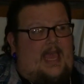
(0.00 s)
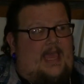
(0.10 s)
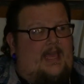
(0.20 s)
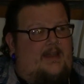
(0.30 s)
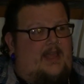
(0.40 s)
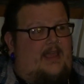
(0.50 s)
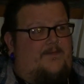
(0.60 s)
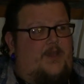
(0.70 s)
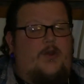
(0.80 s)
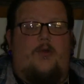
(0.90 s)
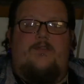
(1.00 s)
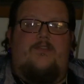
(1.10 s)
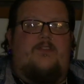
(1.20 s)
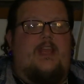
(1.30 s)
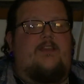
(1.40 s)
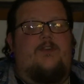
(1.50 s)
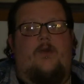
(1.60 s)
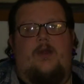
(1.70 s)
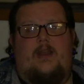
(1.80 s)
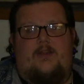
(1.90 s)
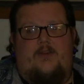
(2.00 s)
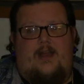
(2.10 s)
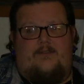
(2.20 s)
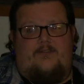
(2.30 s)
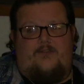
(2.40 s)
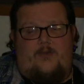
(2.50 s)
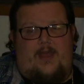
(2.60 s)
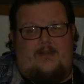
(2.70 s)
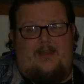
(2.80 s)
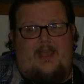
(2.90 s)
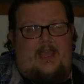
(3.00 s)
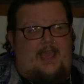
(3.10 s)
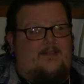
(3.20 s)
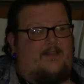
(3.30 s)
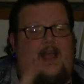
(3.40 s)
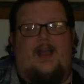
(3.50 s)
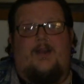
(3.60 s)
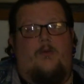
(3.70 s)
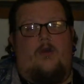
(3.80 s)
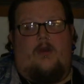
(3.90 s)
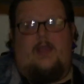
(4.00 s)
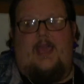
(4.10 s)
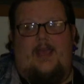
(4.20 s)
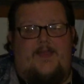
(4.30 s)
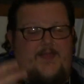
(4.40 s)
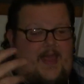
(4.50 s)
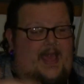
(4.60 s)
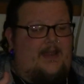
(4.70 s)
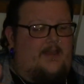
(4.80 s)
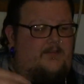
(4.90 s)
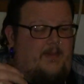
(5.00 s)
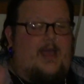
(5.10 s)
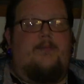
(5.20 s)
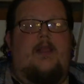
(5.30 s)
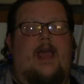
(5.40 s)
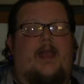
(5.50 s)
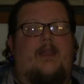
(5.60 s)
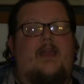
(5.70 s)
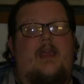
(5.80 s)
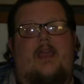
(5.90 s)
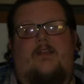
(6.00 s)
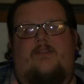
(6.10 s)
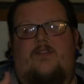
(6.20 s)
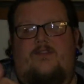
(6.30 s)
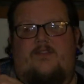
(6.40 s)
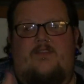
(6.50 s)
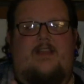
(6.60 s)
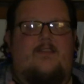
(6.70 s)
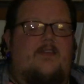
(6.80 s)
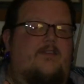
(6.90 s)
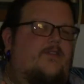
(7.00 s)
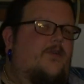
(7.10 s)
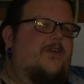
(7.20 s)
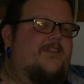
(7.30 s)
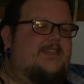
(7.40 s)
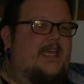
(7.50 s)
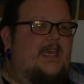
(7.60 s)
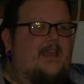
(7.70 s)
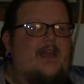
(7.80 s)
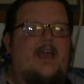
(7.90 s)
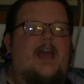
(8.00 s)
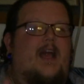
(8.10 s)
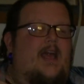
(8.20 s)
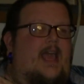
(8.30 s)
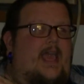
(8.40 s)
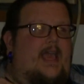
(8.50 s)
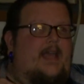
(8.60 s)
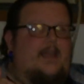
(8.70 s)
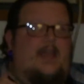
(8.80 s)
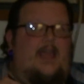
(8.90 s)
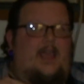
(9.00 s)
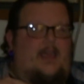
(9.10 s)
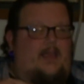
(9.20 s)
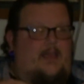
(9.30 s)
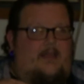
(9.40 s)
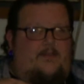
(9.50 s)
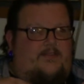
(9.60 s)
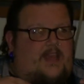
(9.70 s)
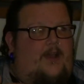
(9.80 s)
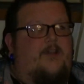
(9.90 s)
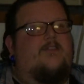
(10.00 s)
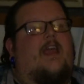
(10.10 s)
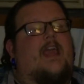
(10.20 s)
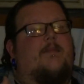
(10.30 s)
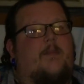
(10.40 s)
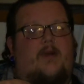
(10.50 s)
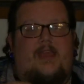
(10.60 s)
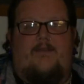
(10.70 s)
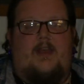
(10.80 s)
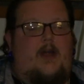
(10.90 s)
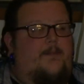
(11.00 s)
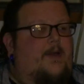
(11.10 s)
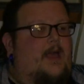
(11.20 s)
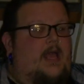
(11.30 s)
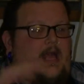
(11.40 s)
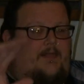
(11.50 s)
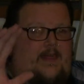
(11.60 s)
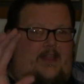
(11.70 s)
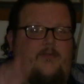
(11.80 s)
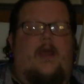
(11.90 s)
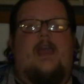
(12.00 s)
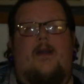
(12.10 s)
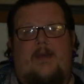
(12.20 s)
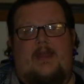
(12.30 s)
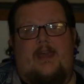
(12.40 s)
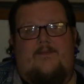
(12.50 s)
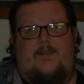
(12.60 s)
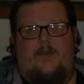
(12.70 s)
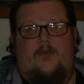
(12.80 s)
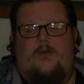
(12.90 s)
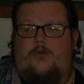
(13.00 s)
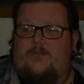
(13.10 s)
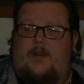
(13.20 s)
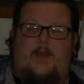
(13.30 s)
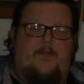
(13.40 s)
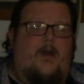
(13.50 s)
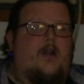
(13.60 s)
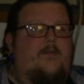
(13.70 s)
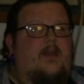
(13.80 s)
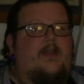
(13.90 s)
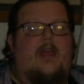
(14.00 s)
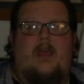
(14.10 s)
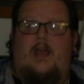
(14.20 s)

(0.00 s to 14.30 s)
And if you don't stick to it and you're not strict, it's not going to work. And that is my plan, is to stick to this to a T. And as scared as I am about giving up, that's why I got my nephew, who is going to be a part of it.